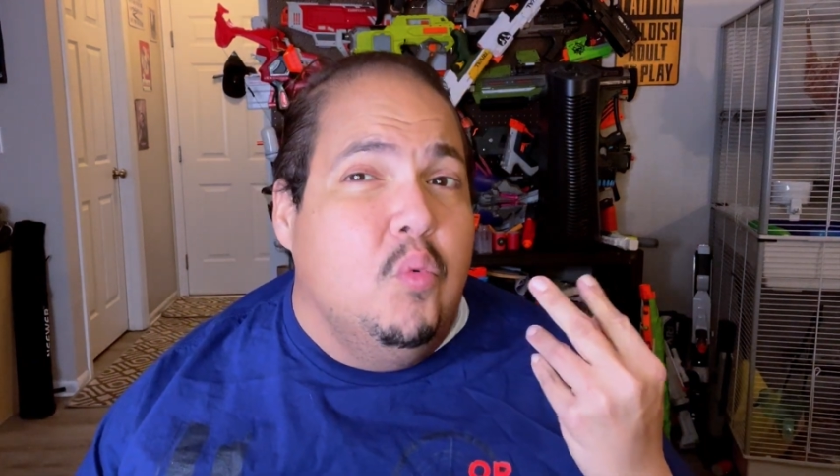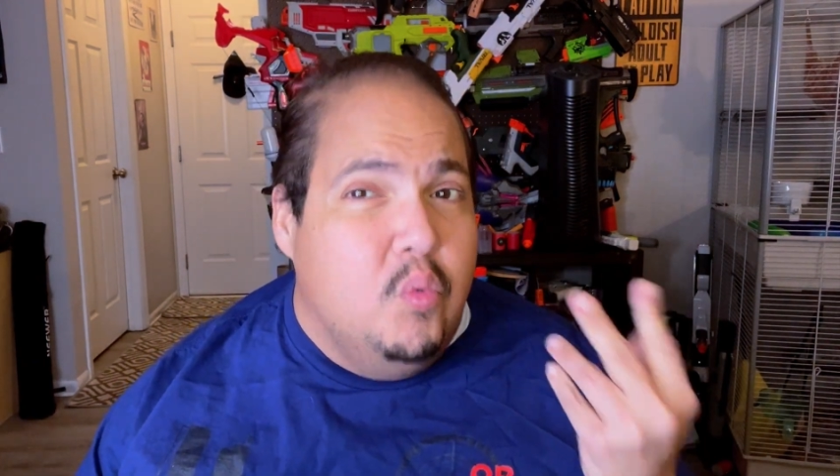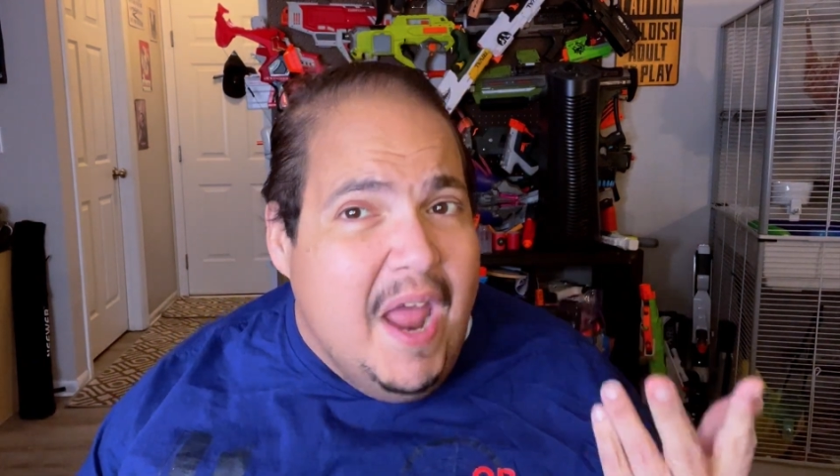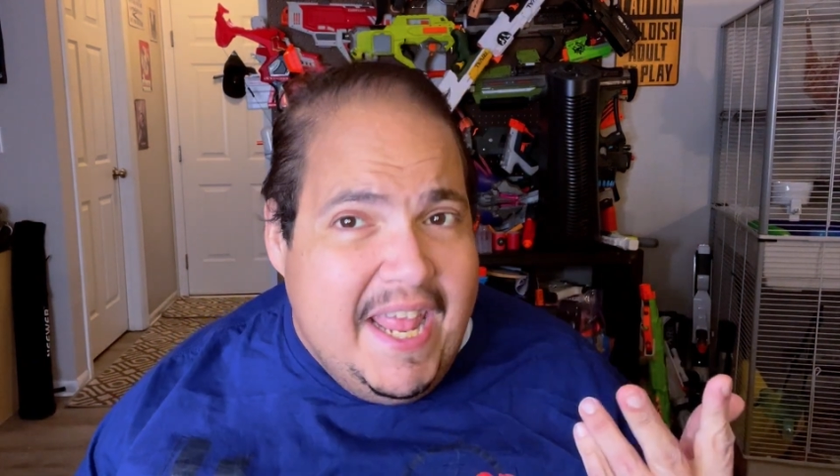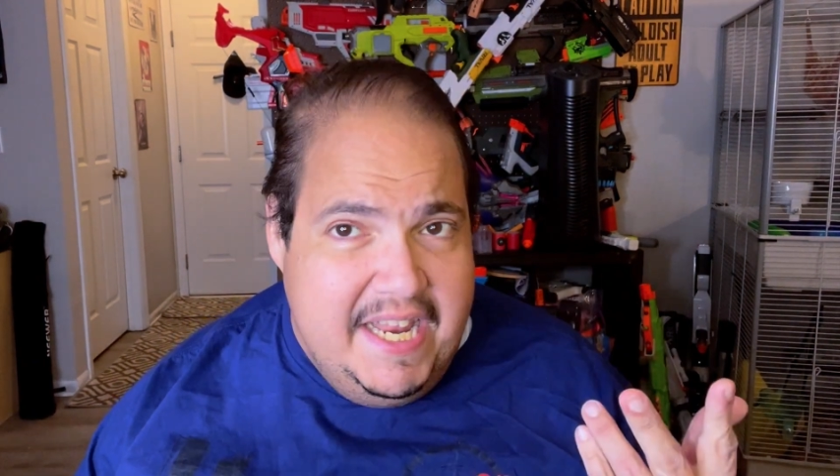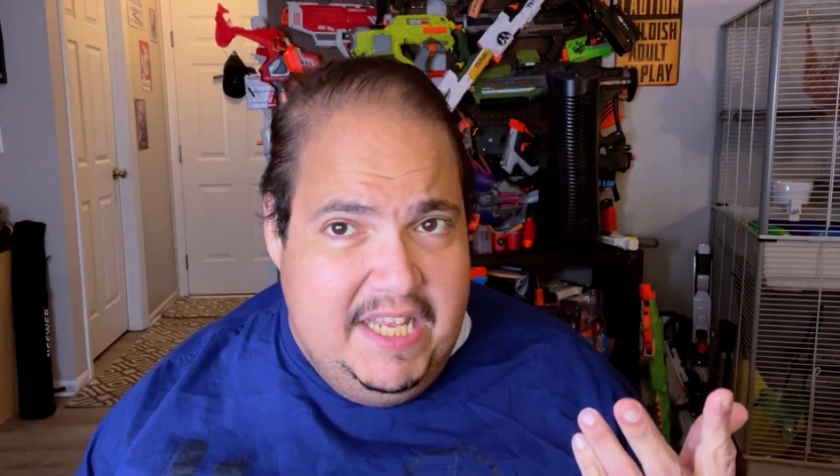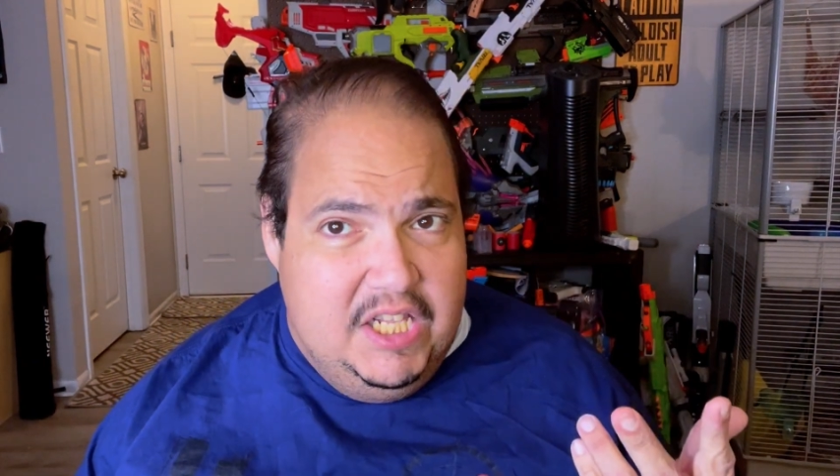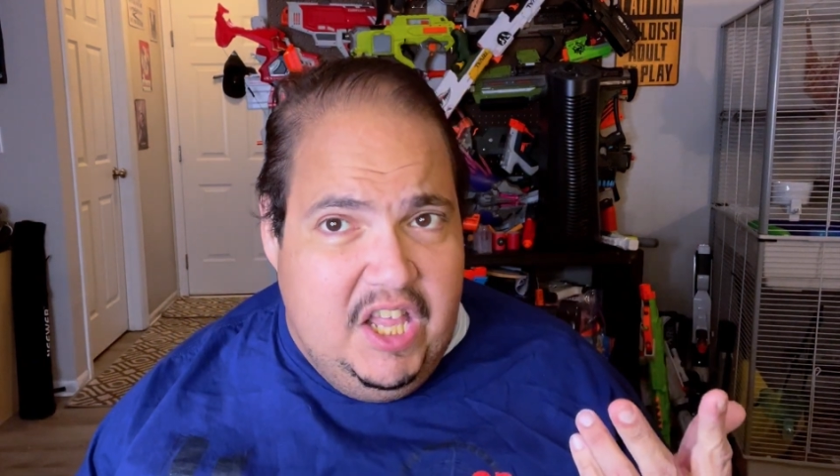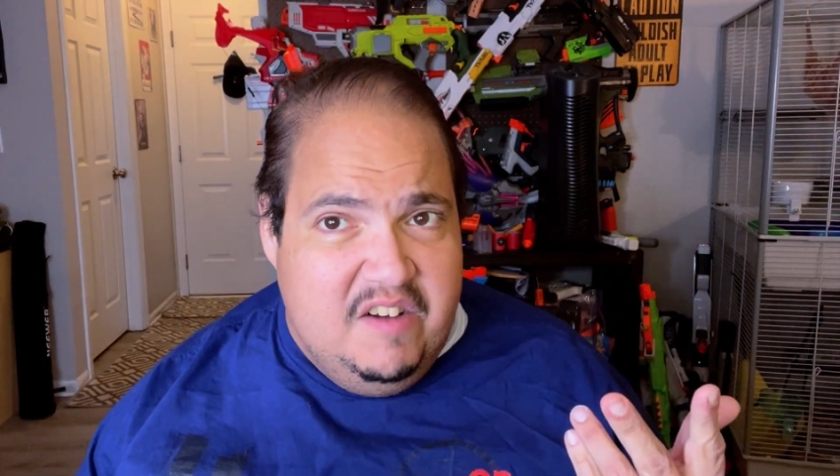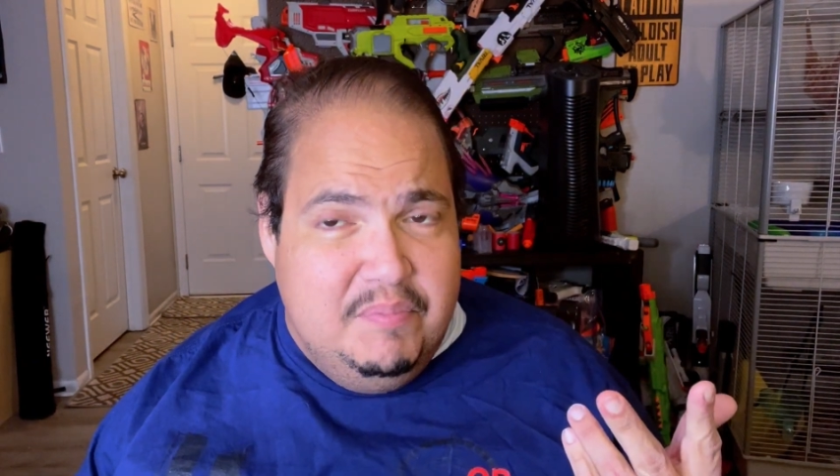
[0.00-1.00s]
red in a
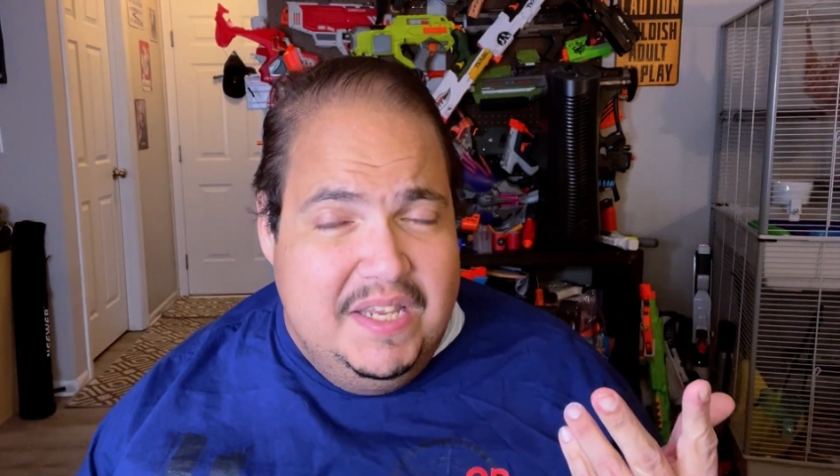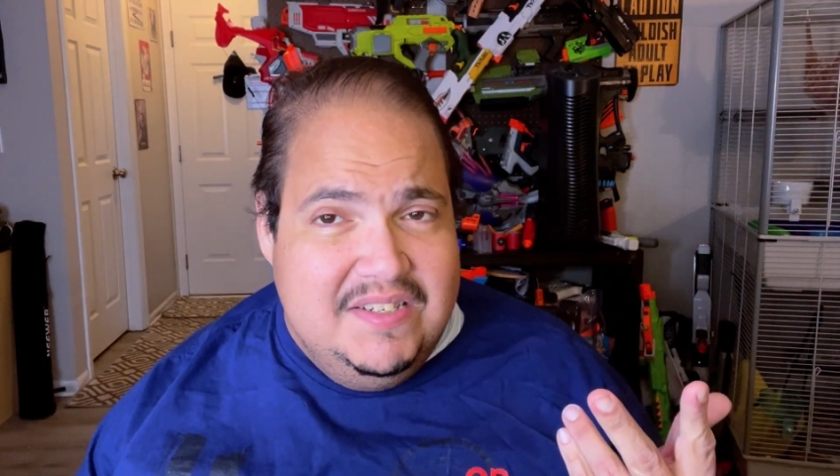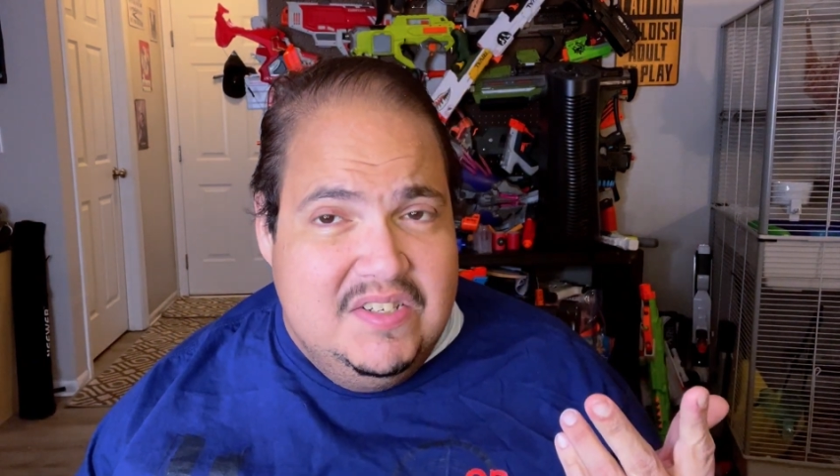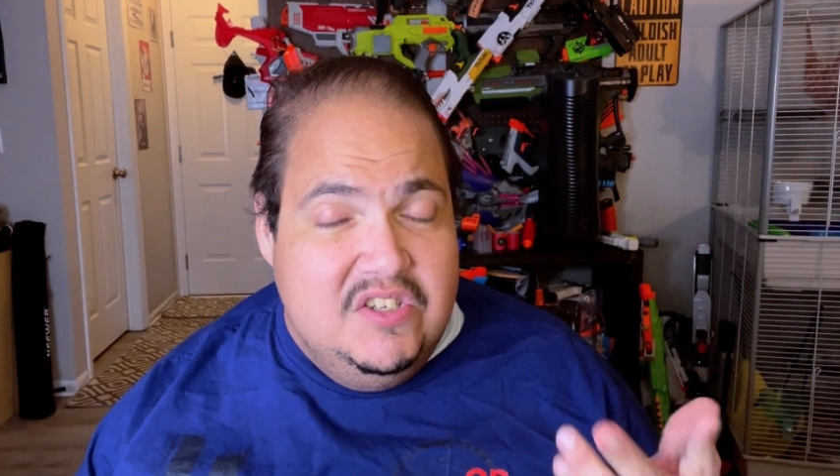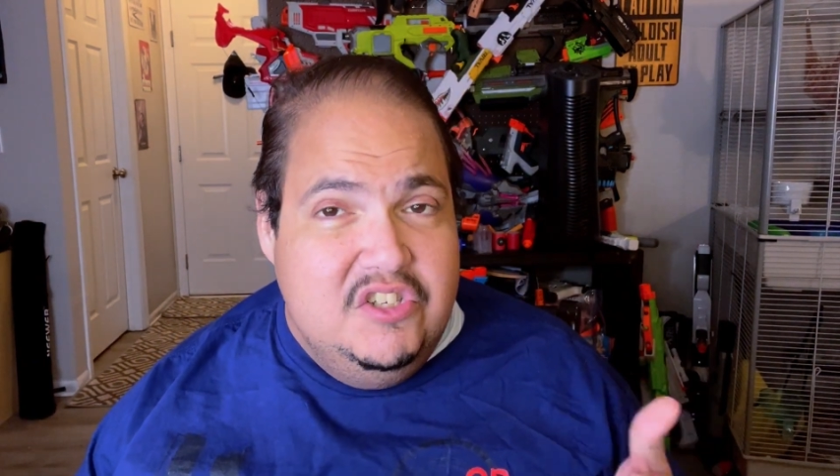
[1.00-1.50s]
lot of places.